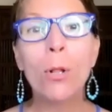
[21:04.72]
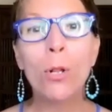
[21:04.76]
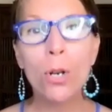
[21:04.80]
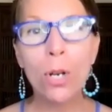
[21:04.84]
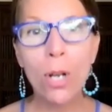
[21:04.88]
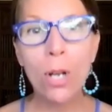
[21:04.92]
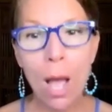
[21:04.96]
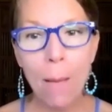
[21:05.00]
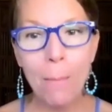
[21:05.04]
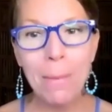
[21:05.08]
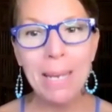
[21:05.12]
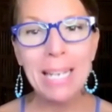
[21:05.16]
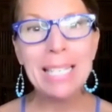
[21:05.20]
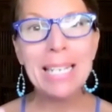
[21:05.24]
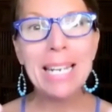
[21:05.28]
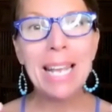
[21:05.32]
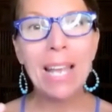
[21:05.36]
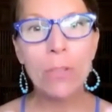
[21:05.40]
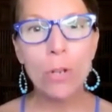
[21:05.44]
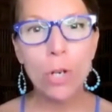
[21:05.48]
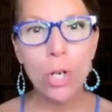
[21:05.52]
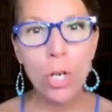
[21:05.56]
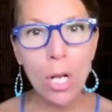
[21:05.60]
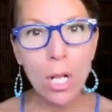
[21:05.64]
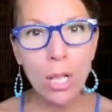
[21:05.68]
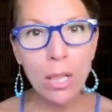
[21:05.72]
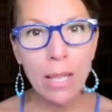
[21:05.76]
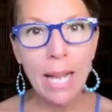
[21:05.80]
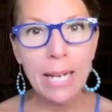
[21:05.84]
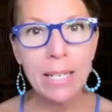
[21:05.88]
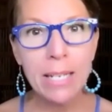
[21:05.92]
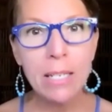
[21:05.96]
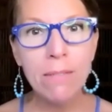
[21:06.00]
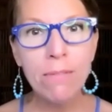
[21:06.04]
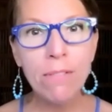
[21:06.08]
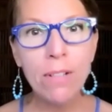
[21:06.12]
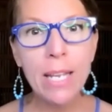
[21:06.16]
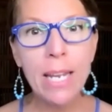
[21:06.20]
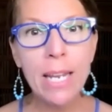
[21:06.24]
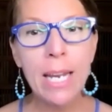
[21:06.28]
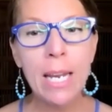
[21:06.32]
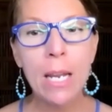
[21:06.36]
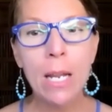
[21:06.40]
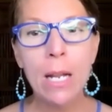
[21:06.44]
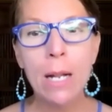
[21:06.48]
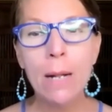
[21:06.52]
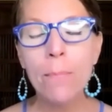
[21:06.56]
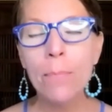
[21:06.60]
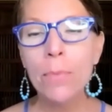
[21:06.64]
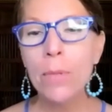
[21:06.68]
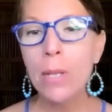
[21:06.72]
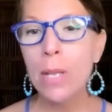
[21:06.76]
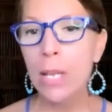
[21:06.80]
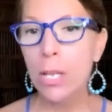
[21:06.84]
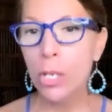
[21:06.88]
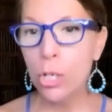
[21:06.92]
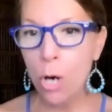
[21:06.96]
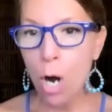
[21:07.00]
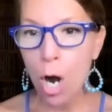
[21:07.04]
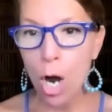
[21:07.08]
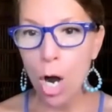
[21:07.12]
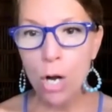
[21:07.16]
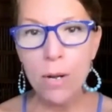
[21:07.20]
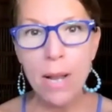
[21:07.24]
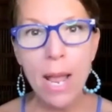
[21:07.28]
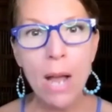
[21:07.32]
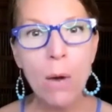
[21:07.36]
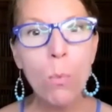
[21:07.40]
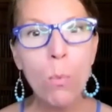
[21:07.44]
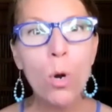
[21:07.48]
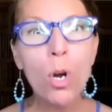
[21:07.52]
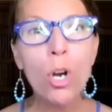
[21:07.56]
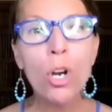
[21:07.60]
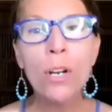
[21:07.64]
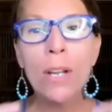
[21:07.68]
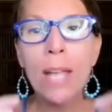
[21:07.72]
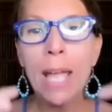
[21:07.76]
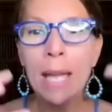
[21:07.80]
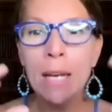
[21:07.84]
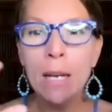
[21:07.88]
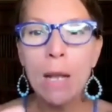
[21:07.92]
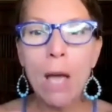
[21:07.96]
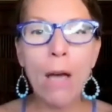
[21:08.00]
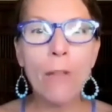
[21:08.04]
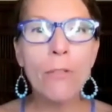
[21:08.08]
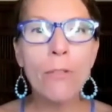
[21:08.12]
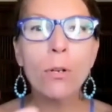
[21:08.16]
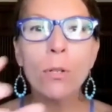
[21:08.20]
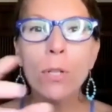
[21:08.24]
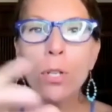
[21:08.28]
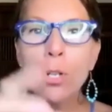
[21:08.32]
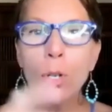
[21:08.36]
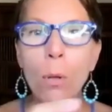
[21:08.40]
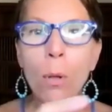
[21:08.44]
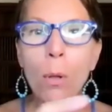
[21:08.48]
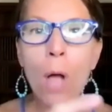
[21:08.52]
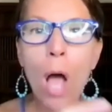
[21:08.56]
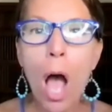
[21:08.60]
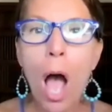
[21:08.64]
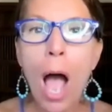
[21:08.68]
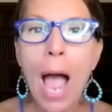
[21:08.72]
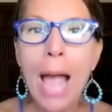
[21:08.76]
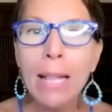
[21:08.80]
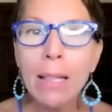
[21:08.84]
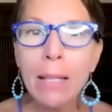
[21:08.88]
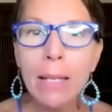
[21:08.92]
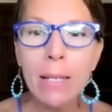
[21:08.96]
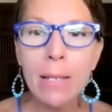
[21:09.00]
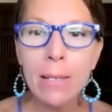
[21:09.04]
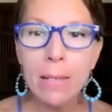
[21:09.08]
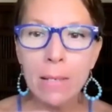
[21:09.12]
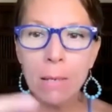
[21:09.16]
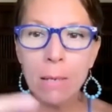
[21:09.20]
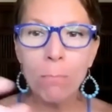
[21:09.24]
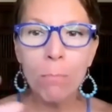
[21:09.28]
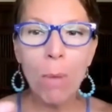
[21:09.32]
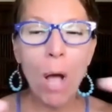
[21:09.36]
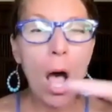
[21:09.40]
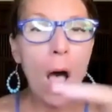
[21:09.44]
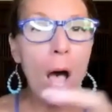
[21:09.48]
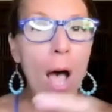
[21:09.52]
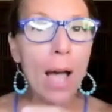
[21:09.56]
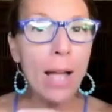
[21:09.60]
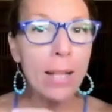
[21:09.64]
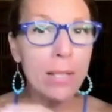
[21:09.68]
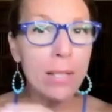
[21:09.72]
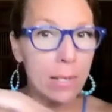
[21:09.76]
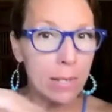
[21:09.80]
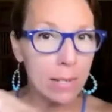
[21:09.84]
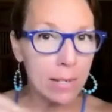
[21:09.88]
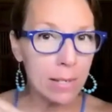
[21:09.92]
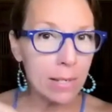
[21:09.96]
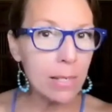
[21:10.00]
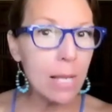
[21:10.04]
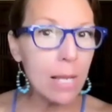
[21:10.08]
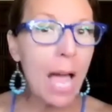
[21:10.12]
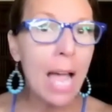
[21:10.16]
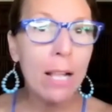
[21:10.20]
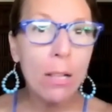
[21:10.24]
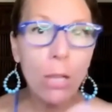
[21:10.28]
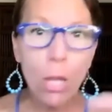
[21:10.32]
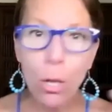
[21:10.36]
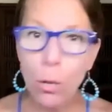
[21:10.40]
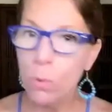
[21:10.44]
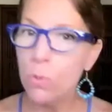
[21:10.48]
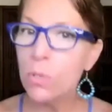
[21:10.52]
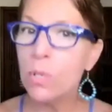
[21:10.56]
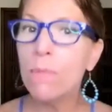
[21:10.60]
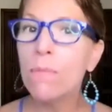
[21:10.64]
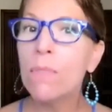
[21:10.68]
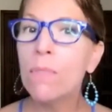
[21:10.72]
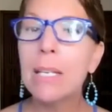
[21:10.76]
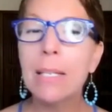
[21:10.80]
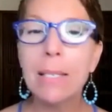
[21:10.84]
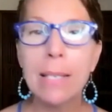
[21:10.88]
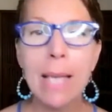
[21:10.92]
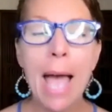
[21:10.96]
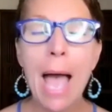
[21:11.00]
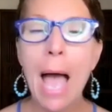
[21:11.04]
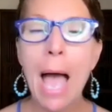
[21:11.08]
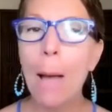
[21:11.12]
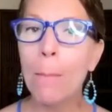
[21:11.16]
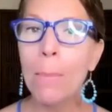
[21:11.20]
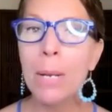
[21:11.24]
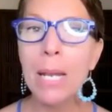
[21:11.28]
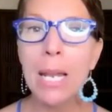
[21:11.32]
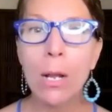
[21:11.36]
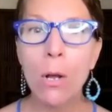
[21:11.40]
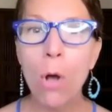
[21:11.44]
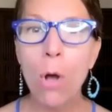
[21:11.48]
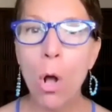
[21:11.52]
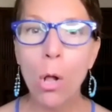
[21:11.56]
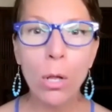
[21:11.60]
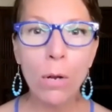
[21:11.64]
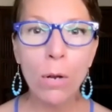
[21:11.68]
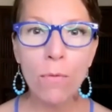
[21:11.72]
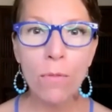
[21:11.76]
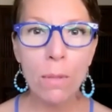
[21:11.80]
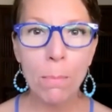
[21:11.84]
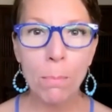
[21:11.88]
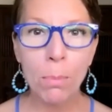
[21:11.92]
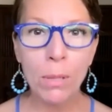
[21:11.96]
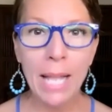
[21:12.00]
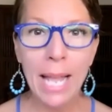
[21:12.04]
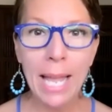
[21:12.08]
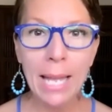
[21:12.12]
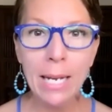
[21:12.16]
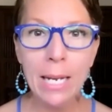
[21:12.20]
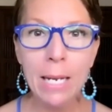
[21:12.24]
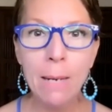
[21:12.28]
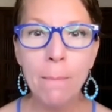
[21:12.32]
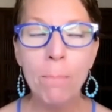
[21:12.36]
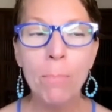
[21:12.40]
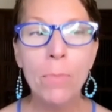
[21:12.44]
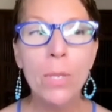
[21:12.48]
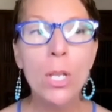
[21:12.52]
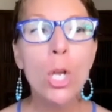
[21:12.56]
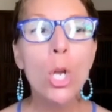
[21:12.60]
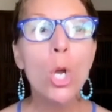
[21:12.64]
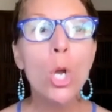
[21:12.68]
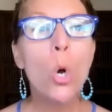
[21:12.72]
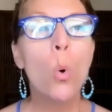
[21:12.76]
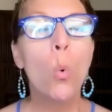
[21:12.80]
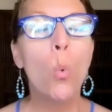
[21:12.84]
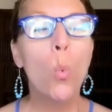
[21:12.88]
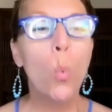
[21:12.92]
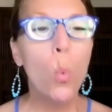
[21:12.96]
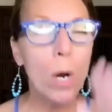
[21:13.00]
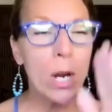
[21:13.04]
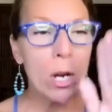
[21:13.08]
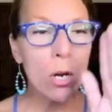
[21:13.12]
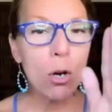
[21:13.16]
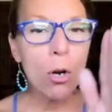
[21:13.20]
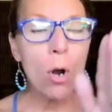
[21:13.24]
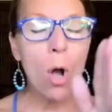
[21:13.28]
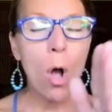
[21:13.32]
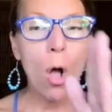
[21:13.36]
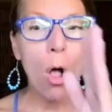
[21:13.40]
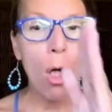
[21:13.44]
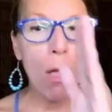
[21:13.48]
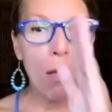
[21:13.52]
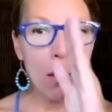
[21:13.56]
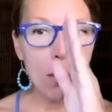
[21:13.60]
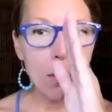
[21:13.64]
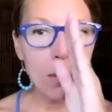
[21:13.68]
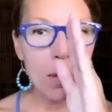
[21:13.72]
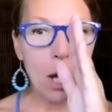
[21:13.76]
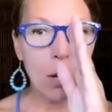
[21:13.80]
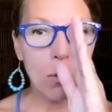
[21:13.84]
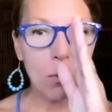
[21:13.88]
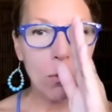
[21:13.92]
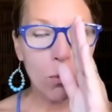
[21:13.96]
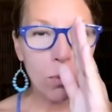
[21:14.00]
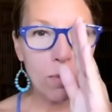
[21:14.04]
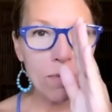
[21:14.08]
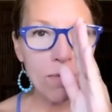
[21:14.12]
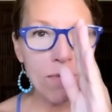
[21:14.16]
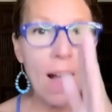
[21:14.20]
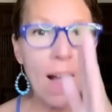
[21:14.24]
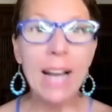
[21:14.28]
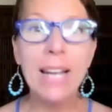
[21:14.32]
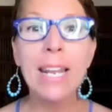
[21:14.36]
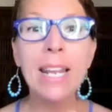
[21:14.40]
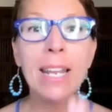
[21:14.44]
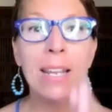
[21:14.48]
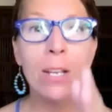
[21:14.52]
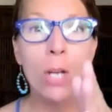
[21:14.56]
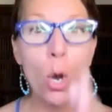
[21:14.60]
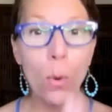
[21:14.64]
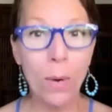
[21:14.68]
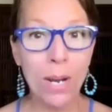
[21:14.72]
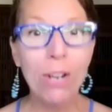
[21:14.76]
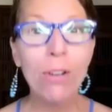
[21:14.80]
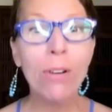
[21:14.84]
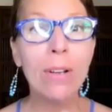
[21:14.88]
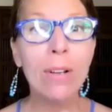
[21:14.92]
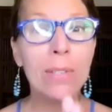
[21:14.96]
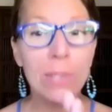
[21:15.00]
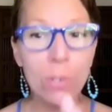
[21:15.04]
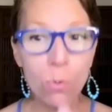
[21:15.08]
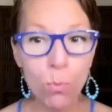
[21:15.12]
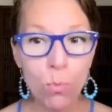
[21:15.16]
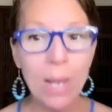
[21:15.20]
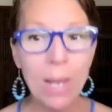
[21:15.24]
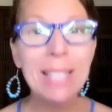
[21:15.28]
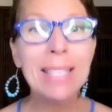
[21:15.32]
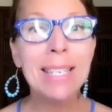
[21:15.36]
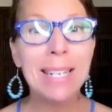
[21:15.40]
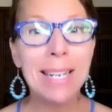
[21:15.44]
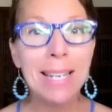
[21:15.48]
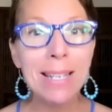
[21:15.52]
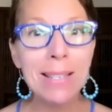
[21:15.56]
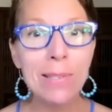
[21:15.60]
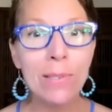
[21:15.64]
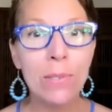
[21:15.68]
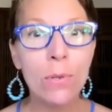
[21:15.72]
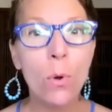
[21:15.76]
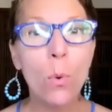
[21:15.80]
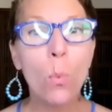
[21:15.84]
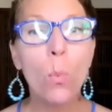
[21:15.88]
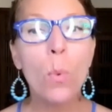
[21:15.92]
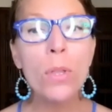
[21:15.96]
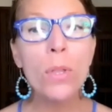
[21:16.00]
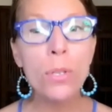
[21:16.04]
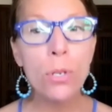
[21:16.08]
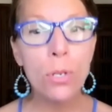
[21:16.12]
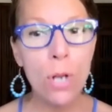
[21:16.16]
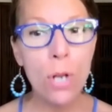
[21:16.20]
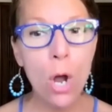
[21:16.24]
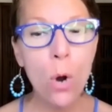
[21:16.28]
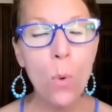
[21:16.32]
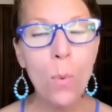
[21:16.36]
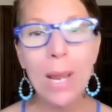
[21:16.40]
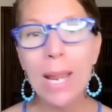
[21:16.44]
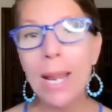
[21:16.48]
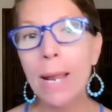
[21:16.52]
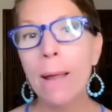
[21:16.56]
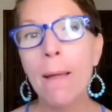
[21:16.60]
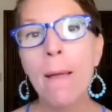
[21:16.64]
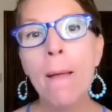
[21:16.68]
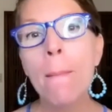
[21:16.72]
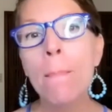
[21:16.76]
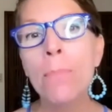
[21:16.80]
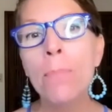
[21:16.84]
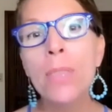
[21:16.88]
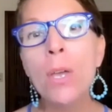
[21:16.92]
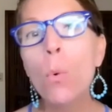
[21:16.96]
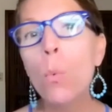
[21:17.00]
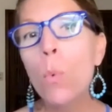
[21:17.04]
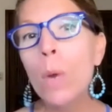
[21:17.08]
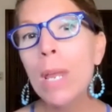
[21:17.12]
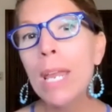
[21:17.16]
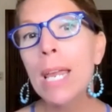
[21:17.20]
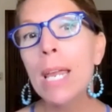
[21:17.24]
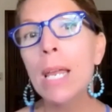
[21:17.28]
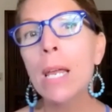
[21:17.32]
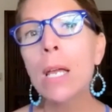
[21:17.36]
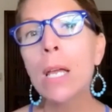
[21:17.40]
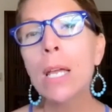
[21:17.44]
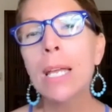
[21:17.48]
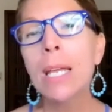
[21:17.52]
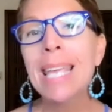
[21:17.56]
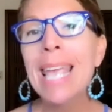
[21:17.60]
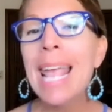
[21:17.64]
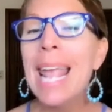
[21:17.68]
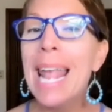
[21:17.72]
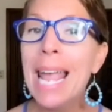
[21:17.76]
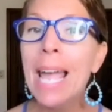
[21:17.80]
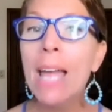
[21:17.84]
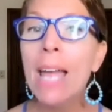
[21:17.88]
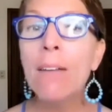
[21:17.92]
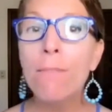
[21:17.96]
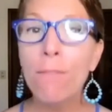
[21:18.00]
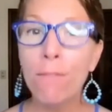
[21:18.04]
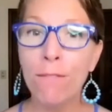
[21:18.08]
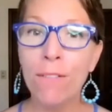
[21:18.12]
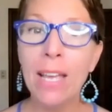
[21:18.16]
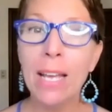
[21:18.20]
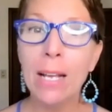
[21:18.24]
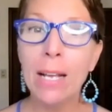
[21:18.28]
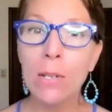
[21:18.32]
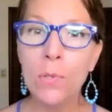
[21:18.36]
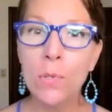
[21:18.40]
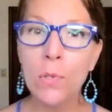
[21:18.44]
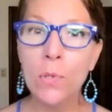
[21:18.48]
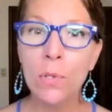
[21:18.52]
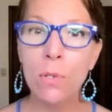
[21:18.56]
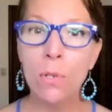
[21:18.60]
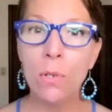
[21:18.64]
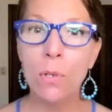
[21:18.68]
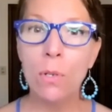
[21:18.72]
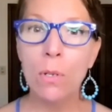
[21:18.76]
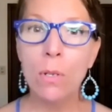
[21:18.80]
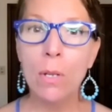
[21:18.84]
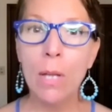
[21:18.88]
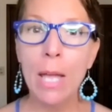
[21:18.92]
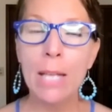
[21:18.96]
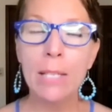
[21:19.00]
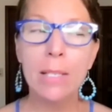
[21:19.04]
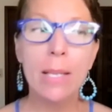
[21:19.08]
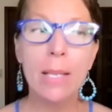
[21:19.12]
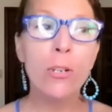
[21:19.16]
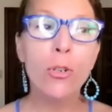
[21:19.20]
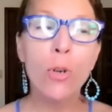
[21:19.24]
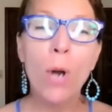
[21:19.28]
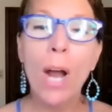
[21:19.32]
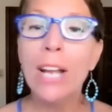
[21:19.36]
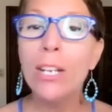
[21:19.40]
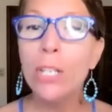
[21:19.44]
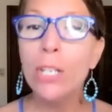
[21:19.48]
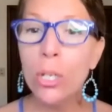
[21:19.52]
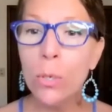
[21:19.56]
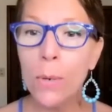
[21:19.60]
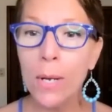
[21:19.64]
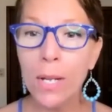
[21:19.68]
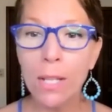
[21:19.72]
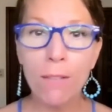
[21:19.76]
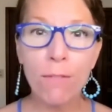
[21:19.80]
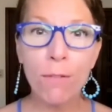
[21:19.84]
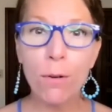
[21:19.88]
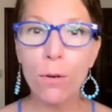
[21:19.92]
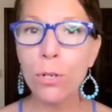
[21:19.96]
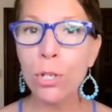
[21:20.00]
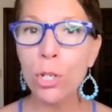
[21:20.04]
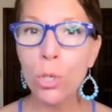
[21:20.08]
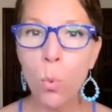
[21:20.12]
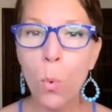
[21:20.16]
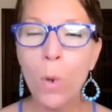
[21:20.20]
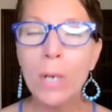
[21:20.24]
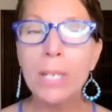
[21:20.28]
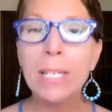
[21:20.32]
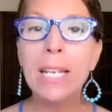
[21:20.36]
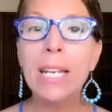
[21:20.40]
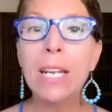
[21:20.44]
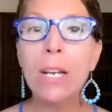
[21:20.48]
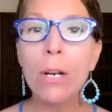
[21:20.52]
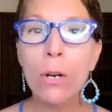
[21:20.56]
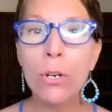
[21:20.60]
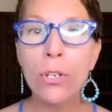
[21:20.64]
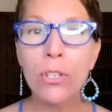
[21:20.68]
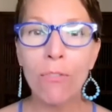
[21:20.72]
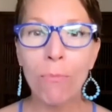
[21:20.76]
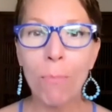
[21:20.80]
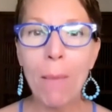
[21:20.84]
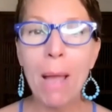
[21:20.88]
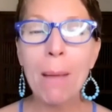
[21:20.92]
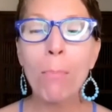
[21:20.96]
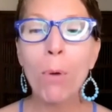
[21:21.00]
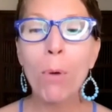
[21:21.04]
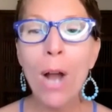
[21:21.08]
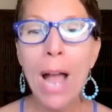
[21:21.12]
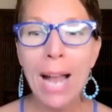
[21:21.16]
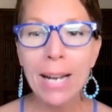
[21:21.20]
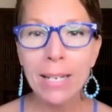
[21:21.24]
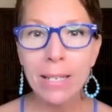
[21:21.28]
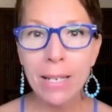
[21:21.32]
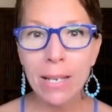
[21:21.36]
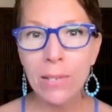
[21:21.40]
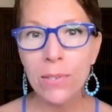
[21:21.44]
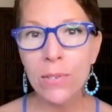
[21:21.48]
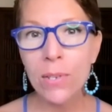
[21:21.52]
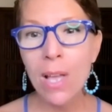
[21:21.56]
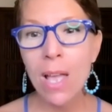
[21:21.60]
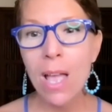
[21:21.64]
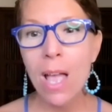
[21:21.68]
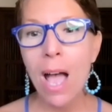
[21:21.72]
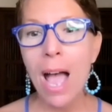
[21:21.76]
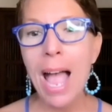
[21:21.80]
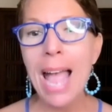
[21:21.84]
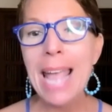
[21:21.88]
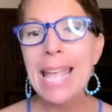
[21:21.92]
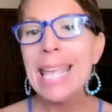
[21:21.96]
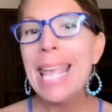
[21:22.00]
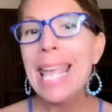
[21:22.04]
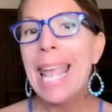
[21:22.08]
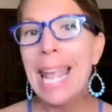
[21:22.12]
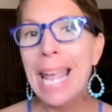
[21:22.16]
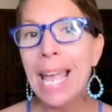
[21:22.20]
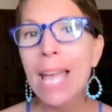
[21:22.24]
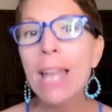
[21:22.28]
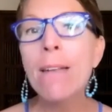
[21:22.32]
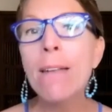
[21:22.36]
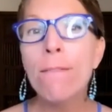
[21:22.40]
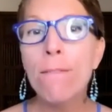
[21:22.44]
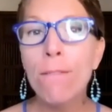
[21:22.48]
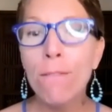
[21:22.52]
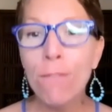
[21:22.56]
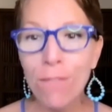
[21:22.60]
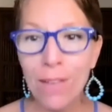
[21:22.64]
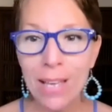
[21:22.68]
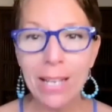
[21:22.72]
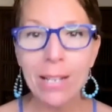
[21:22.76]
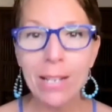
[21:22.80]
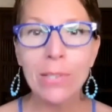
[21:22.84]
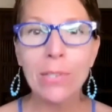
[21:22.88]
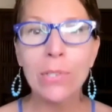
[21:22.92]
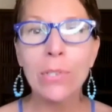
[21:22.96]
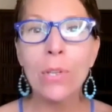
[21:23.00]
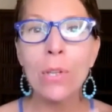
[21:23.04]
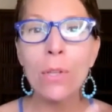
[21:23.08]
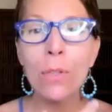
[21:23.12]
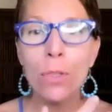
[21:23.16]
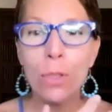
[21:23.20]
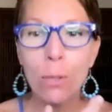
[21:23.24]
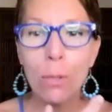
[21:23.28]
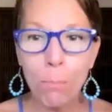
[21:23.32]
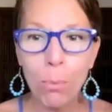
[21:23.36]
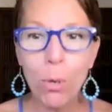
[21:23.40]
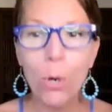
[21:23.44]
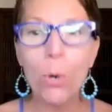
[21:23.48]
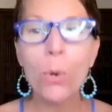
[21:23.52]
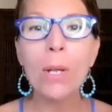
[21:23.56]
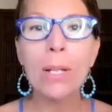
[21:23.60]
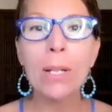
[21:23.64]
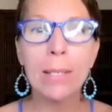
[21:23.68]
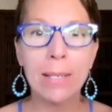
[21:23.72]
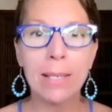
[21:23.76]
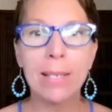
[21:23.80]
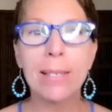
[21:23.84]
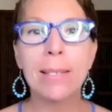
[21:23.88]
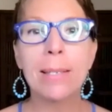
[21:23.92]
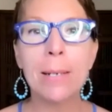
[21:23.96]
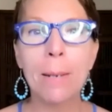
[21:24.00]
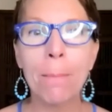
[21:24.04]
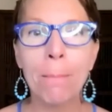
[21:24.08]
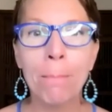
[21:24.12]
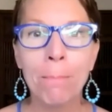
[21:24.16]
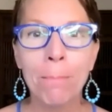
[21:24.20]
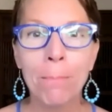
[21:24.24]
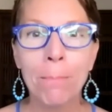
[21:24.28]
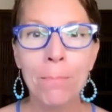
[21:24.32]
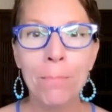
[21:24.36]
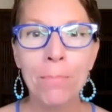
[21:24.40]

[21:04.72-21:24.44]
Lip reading: are coming together collectively into our network and other little islands and pods and silos of this happening all over the planet, we're all finding coherence and resonance with knowing that we can't fix, as I tried doing in the first 20 years of my practice, I can't fix the broken system.